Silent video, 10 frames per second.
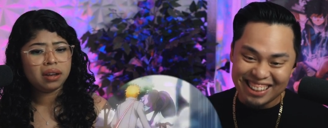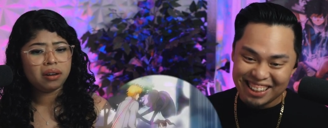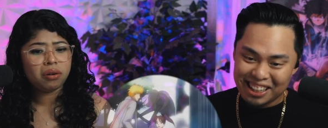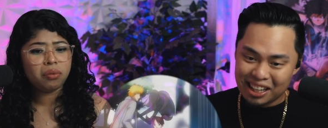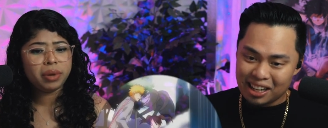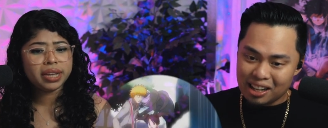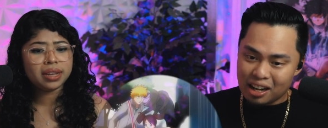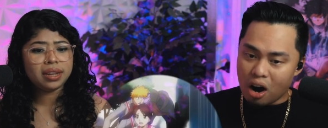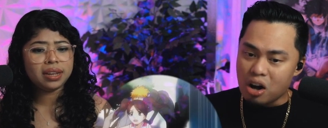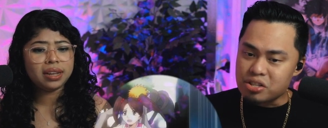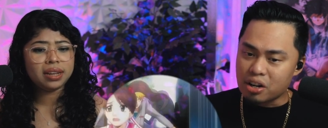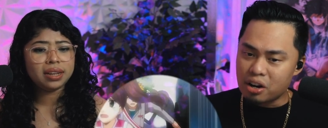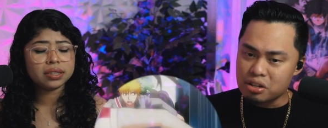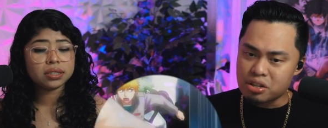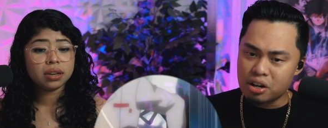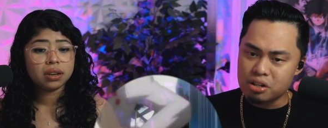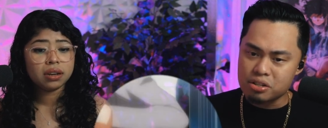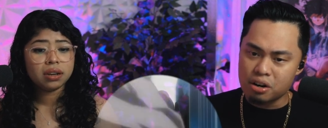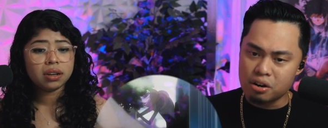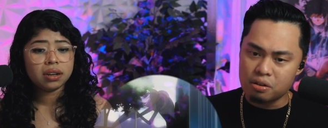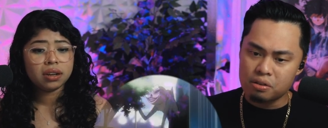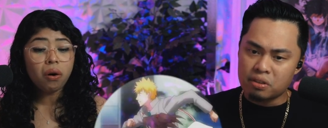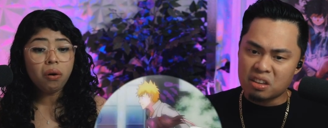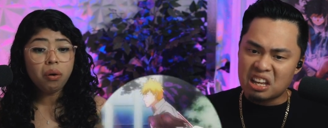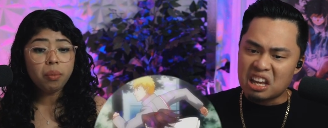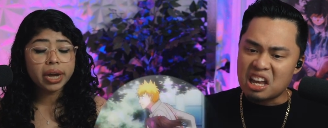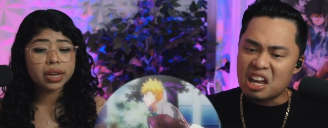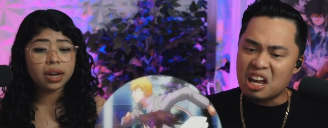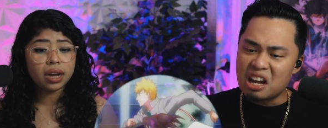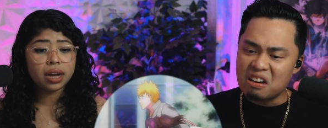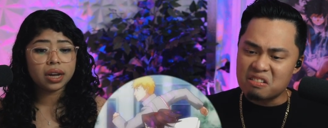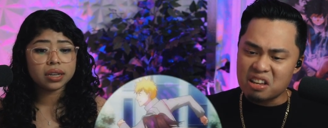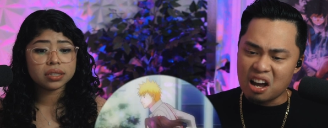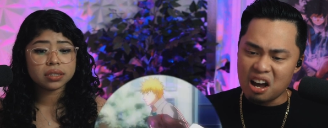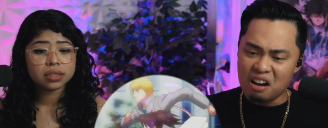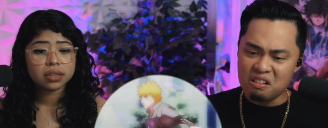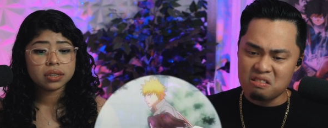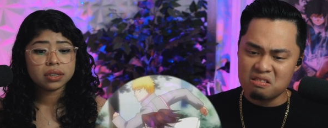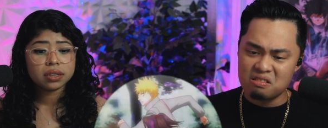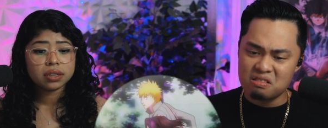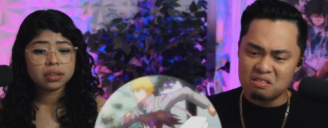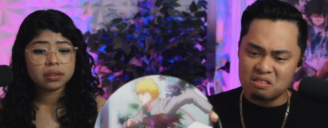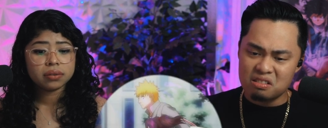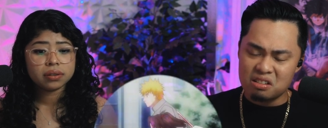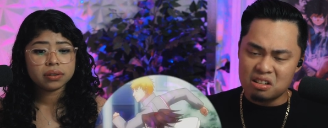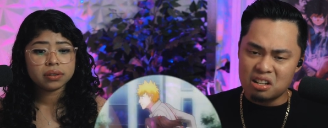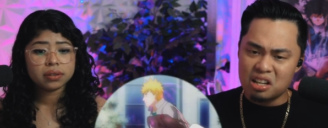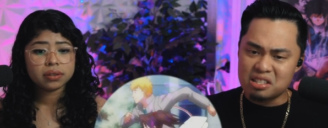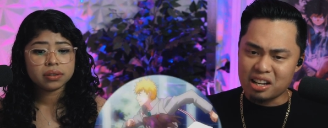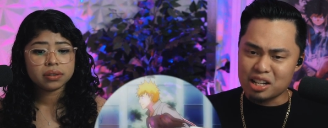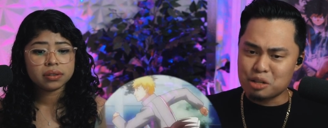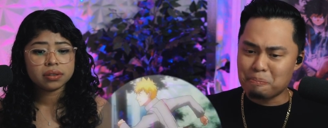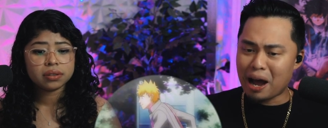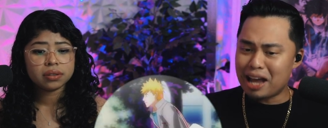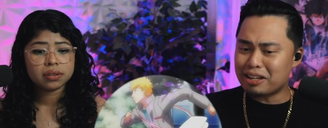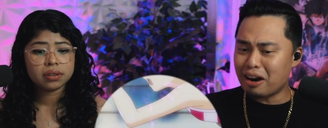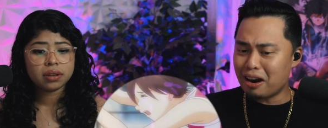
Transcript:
Speaker 1: oh my god. Oh, it's the girl. It's the girl. It's the girl.
Speaker 2: Oh my Ew, god. Ew, yo.
Speaker 1: It's like a spider.